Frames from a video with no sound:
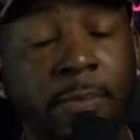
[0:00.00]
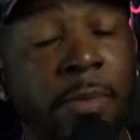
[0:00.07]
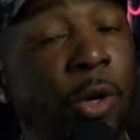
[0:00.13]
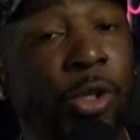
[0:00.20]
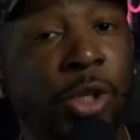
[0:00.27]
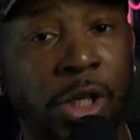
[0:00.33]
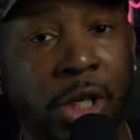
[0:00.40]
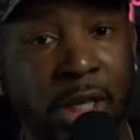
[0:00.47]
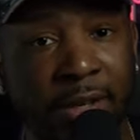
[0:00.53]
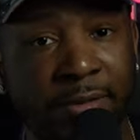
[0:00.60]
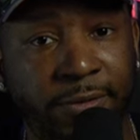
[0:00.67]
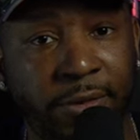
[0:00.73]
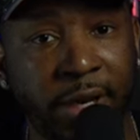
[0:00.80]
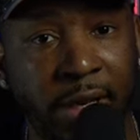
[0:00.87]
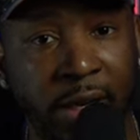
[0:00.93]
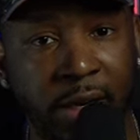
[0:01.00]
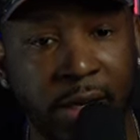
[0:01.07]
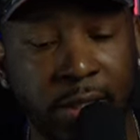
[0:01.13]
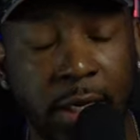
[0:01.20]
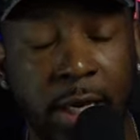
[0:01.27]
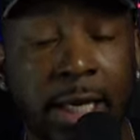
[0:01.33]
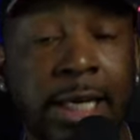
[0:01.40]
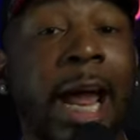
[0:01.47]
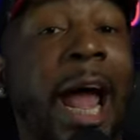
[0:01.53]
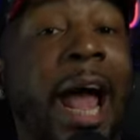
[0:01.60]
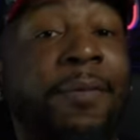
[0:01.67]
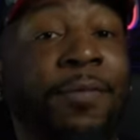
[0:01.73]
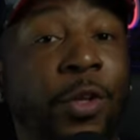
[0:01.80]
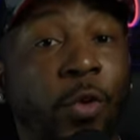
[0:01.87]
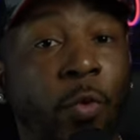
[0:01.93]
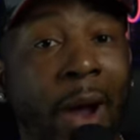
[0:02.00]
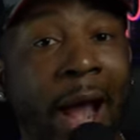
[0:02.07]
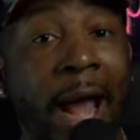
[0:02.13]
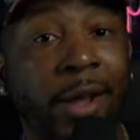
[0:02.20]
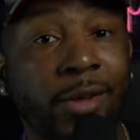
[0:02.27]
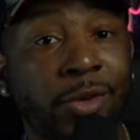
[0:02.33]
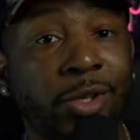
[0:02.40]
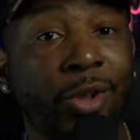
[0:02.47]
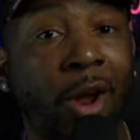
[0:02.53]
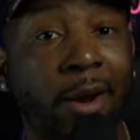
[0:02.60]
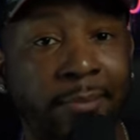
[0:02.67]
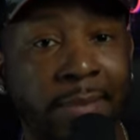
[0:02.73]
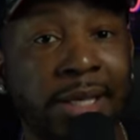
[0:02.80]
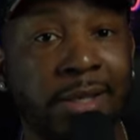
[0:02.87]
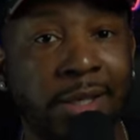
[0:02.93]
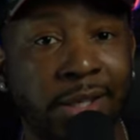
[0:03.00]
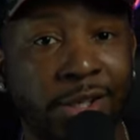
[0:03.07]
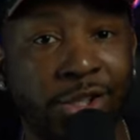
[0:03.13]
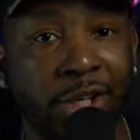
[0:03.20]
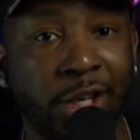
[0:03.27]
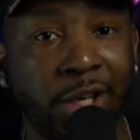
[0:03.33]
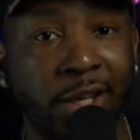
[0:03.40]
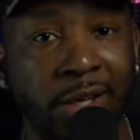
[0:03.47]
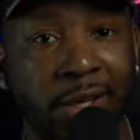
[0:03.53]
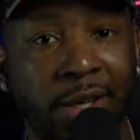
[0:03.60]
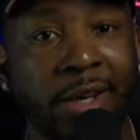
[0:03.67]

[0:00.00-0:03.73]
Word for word: Emotionally free it is. Now, after a while, you start missing the shit.